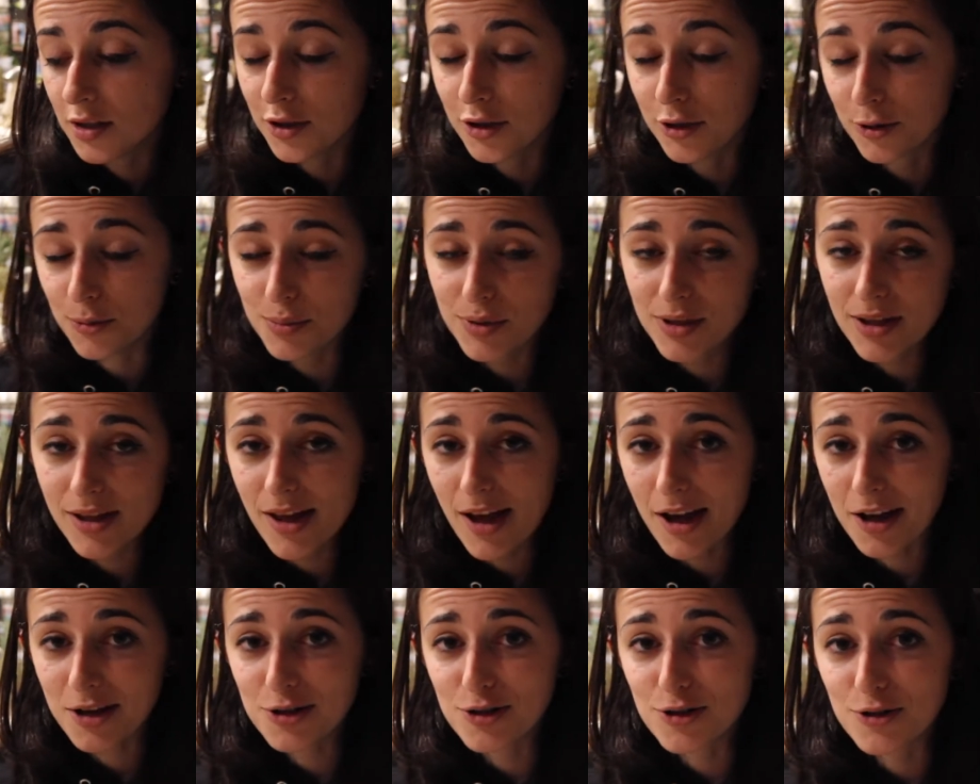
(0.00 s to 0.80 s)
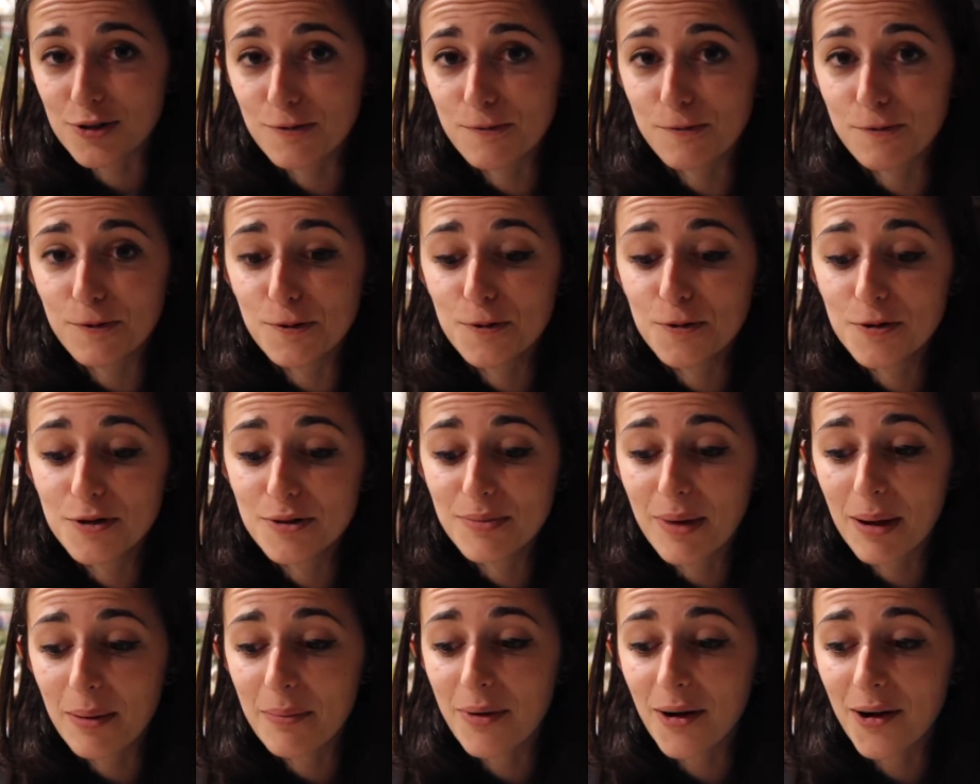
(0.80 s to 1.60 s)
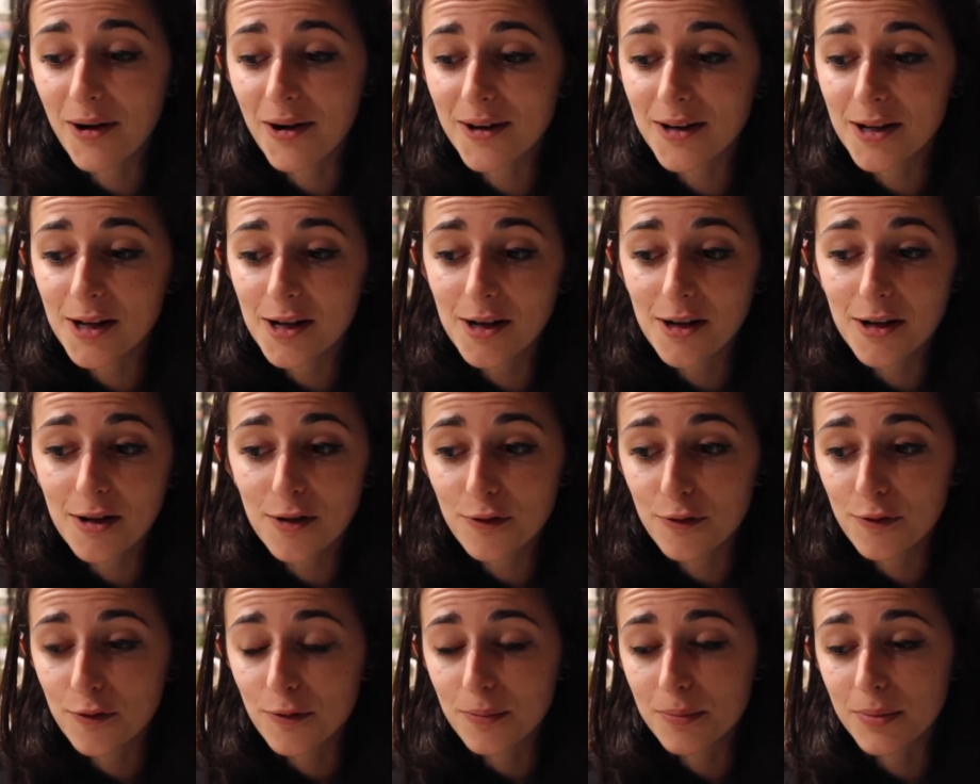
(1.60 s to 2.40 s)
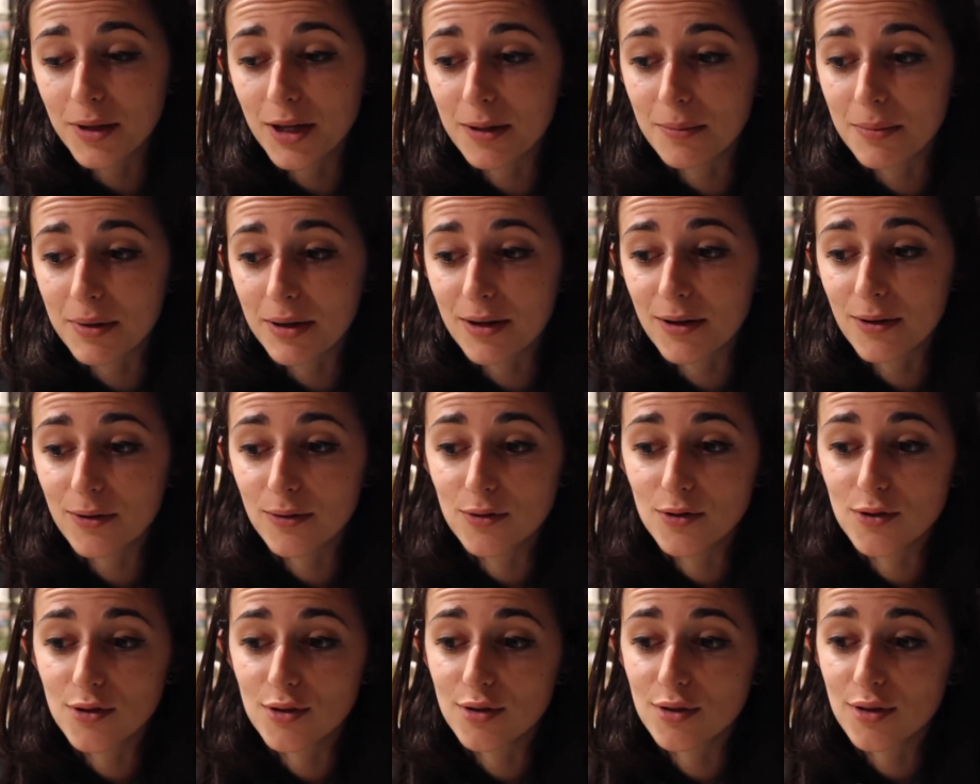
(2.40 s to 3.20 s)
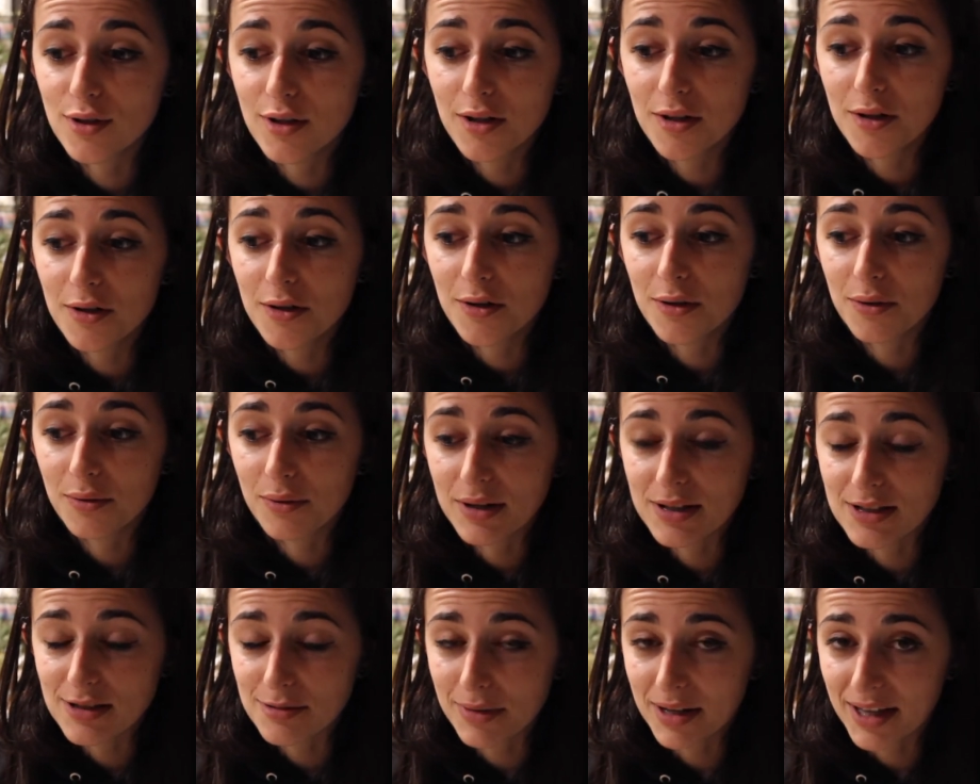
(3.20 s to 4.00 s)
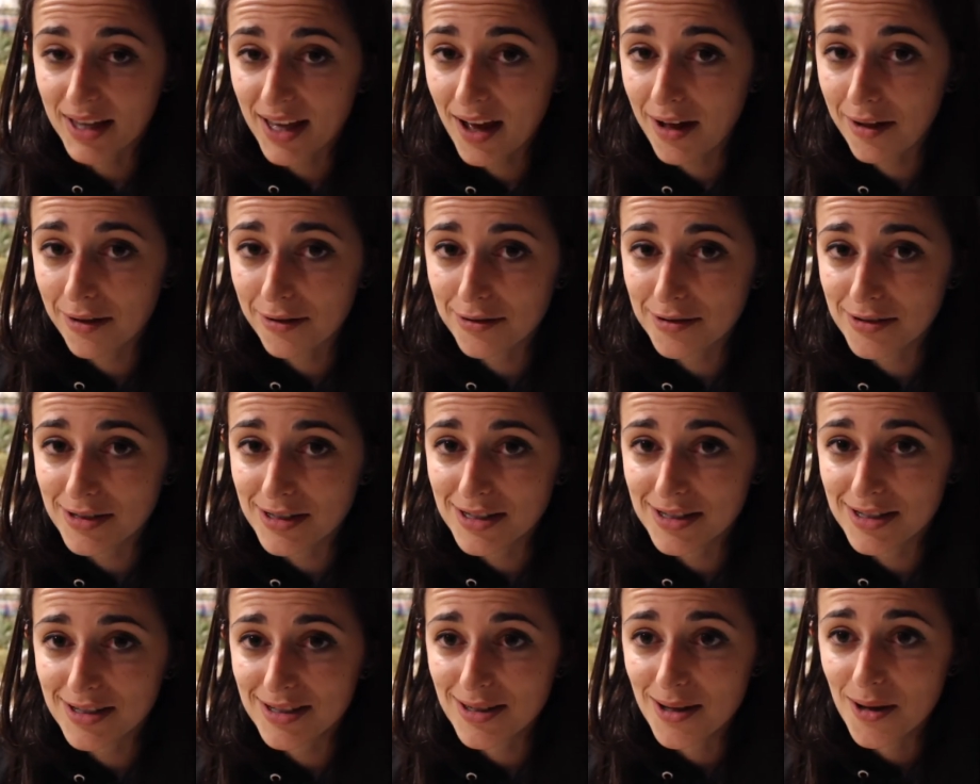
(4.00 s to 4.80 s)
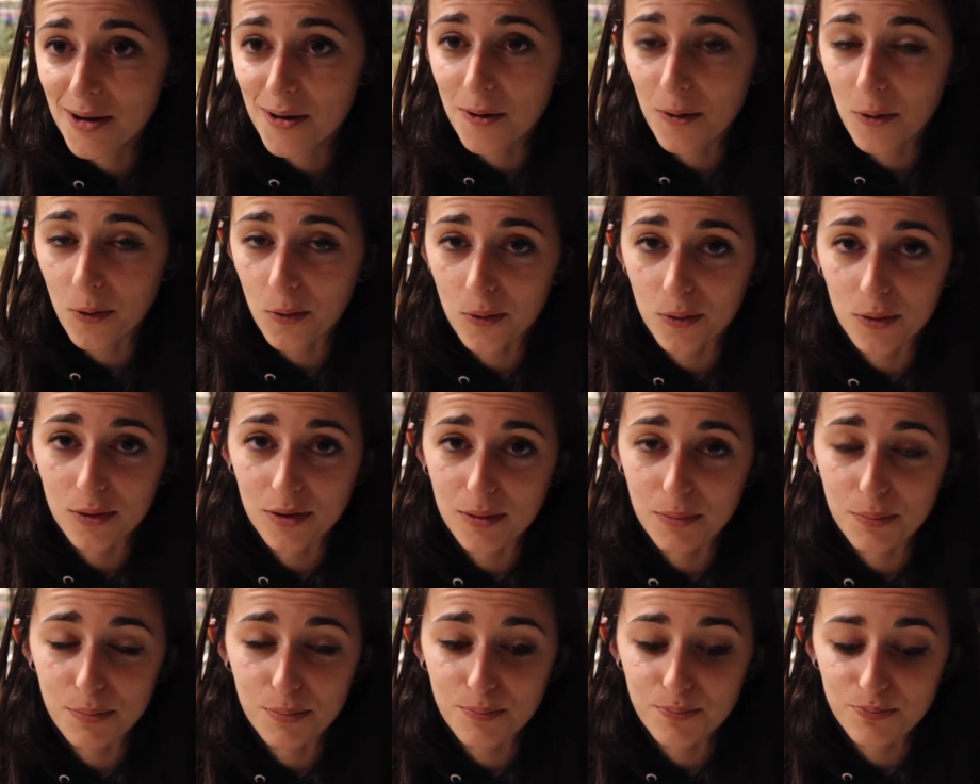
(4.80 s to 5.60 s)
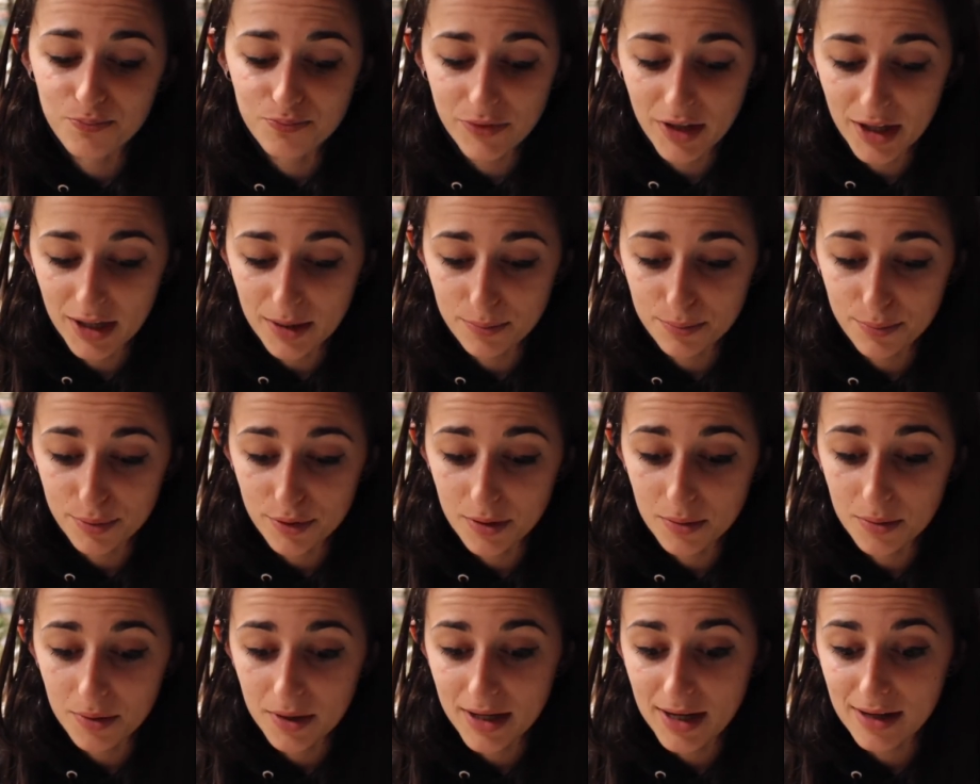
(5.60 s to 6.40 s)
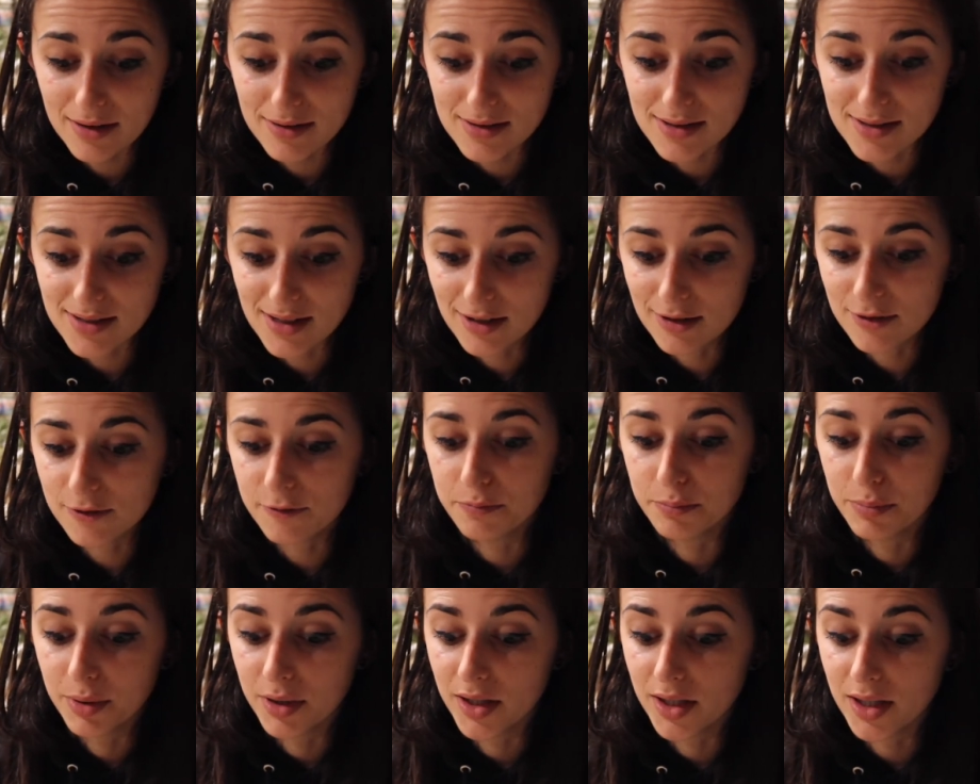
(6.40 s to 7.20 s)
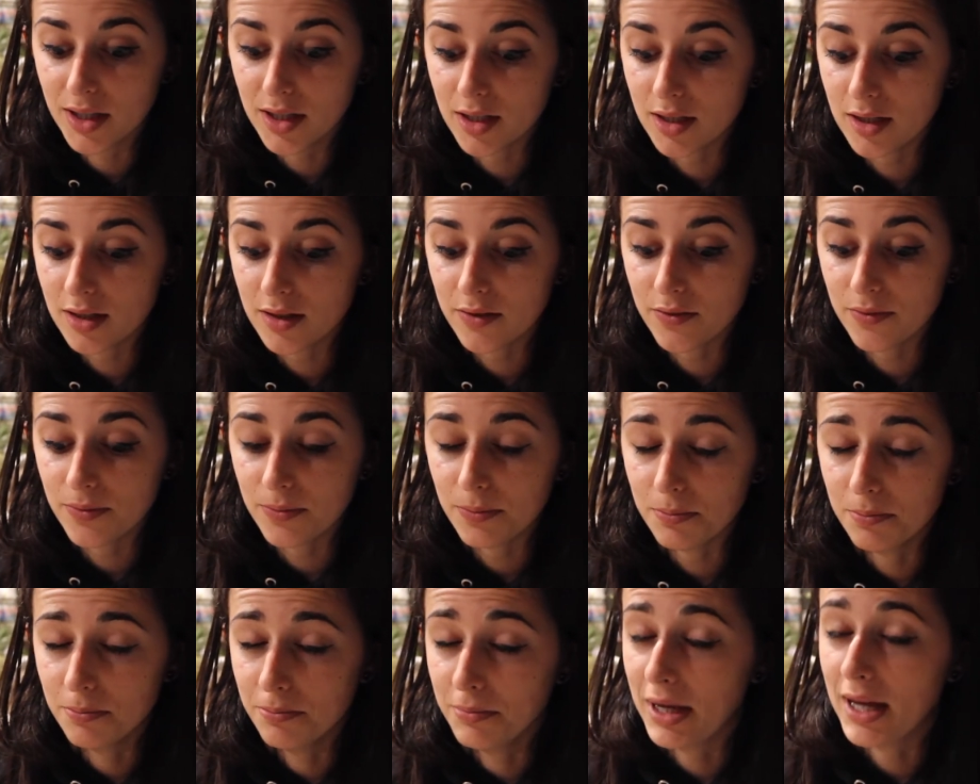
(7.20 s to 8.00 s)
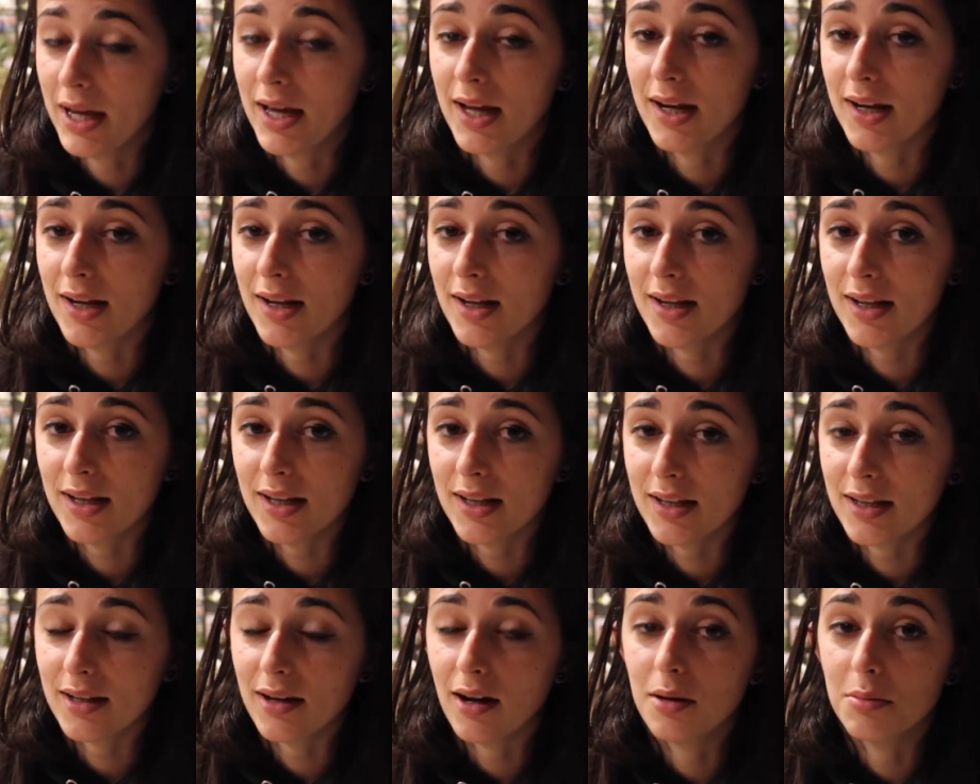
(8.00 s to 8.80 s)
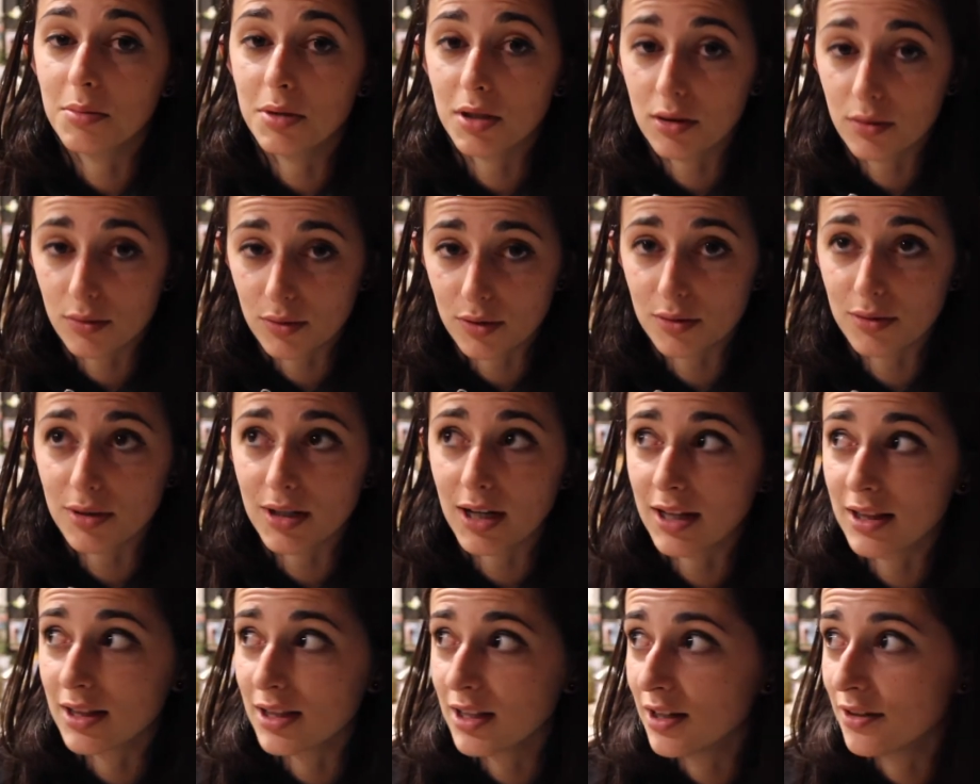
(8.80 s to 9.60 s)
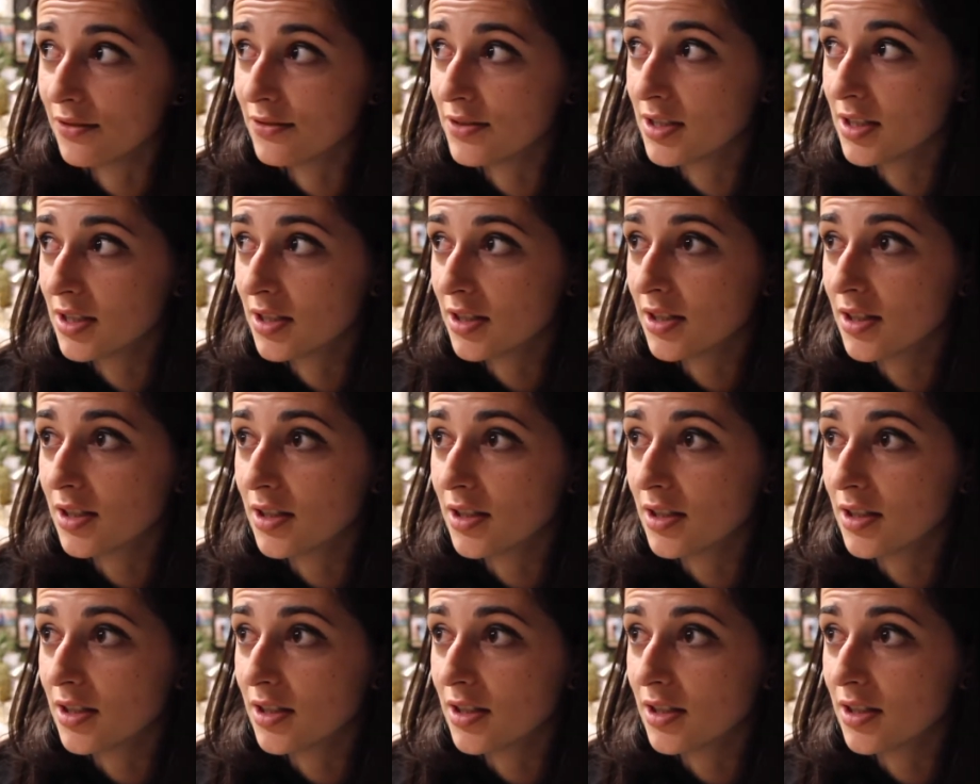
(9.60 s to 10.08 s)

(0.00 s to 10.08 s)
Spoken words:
be the extra food in my body from like my coach raising my calories or the like pre-workout itself, but man, it got me through and I loved